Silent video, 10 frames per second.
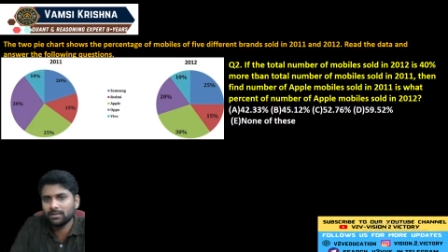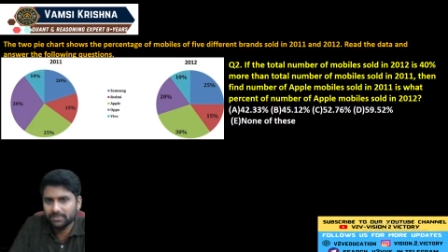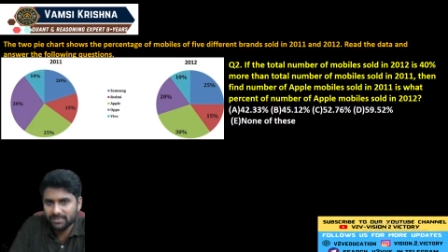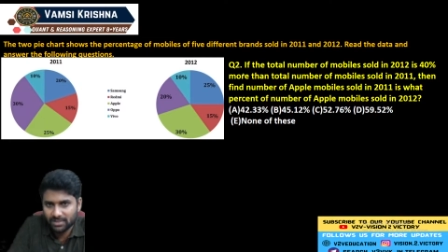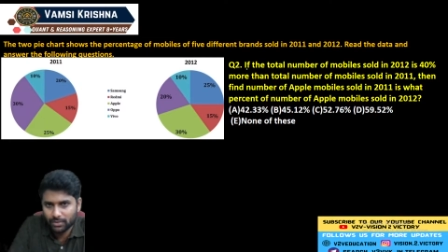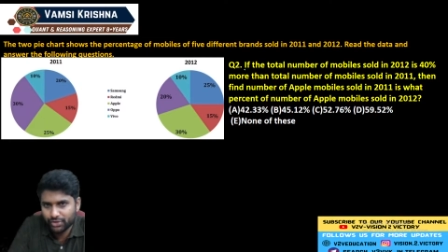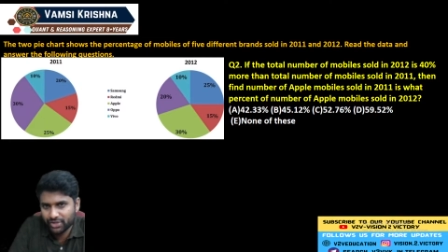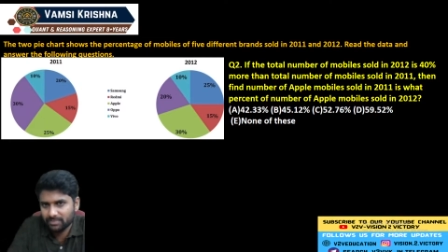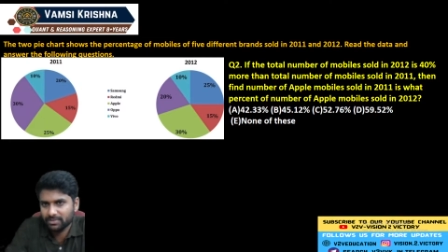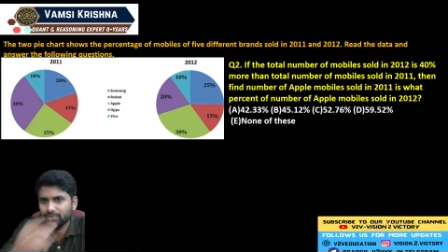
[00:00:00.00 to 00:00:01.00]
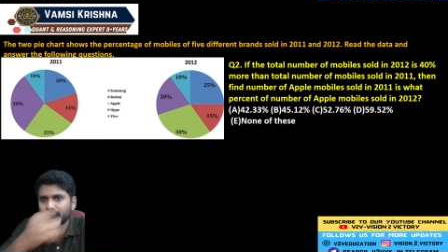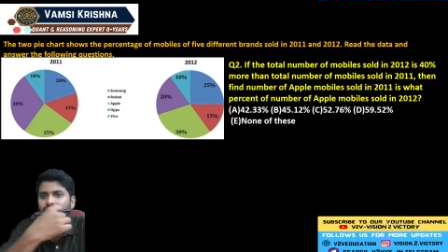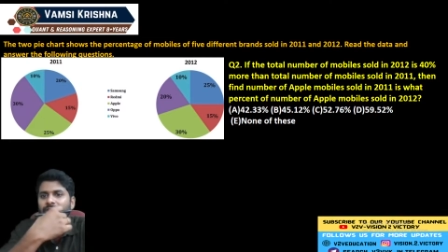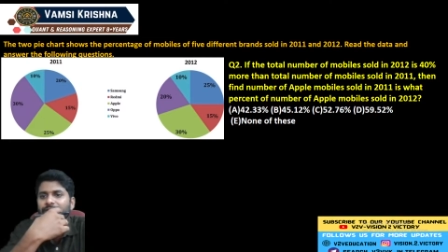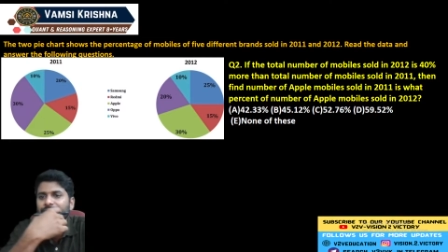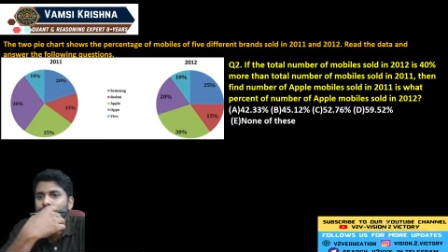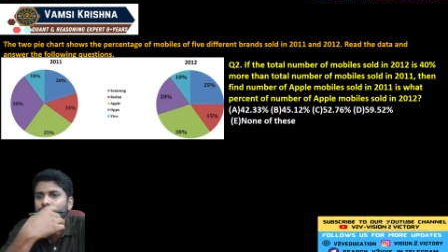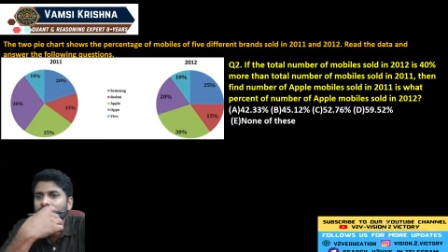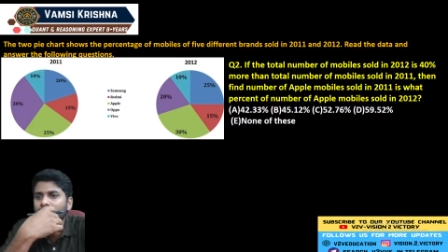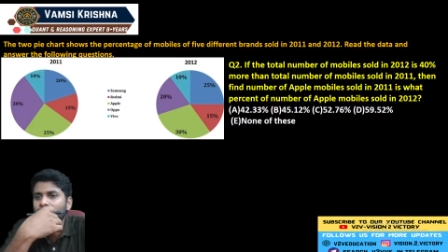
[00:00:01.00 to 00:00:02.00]
See the question number two. If
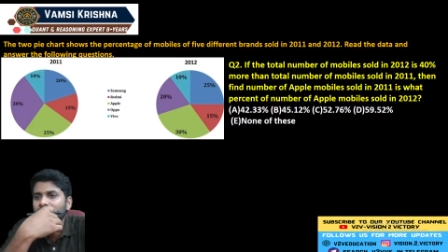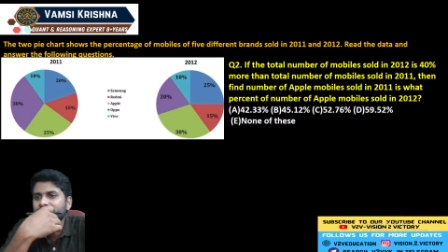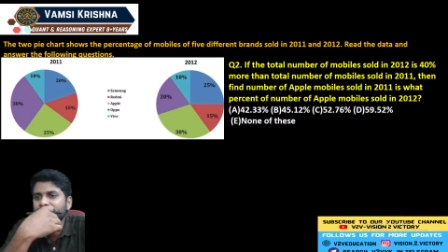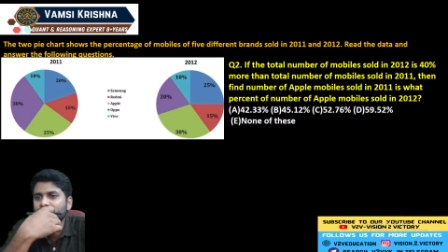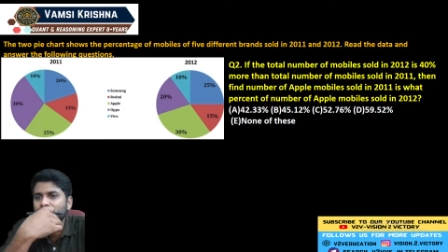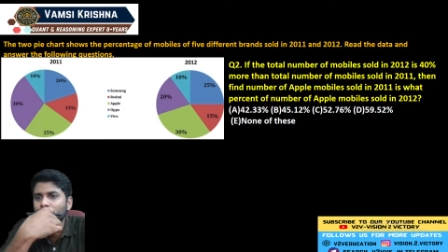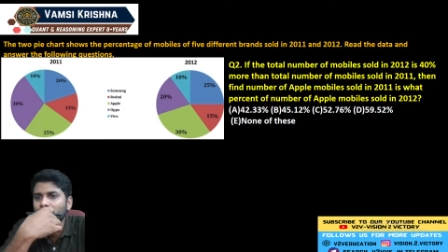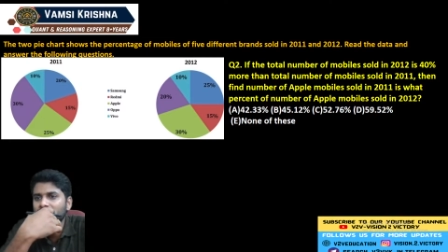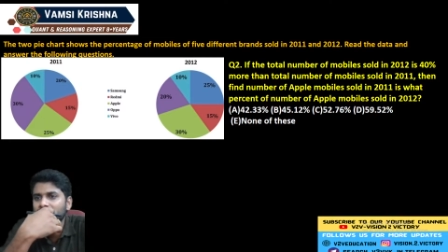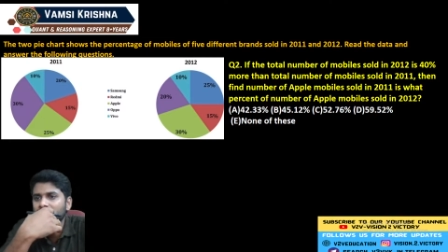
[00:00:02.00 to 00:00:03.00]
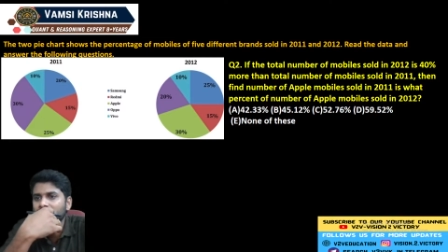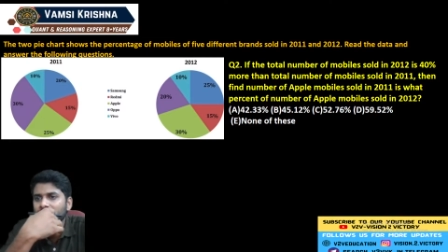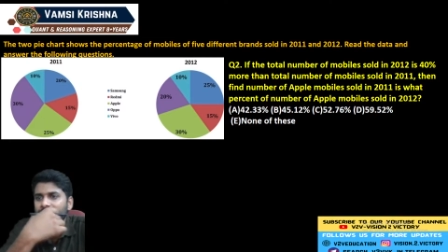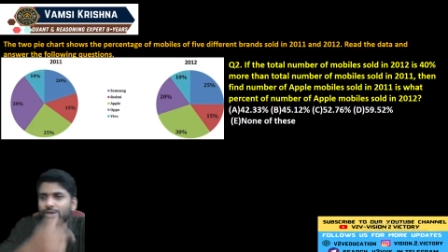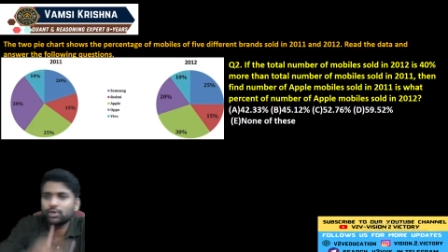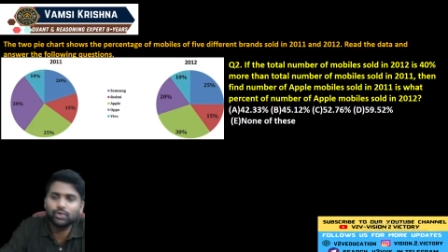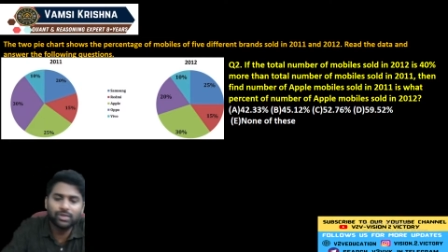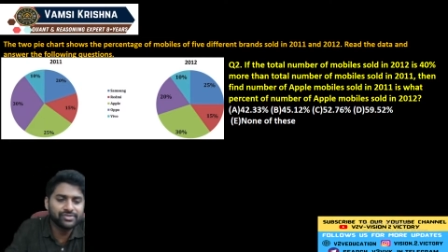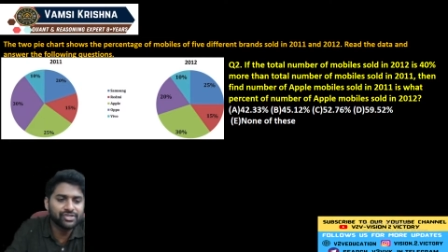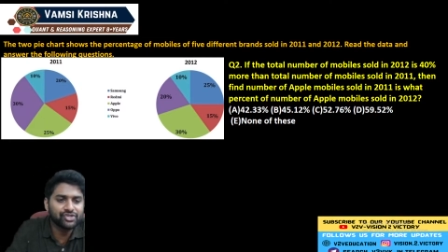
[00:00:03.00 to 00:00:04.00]
total mobiles sold in
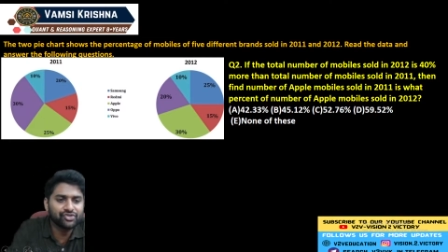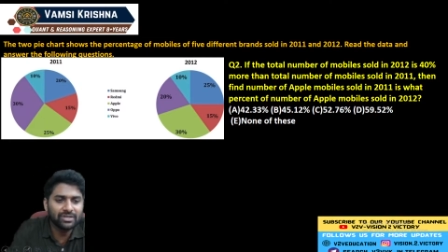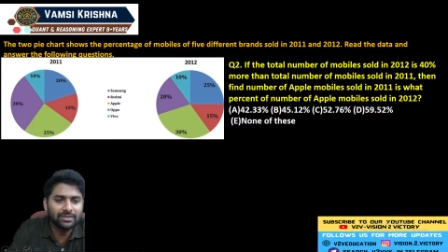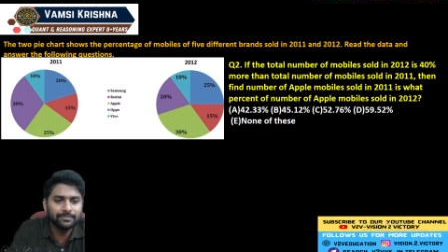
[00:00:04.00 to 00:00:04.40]
2012,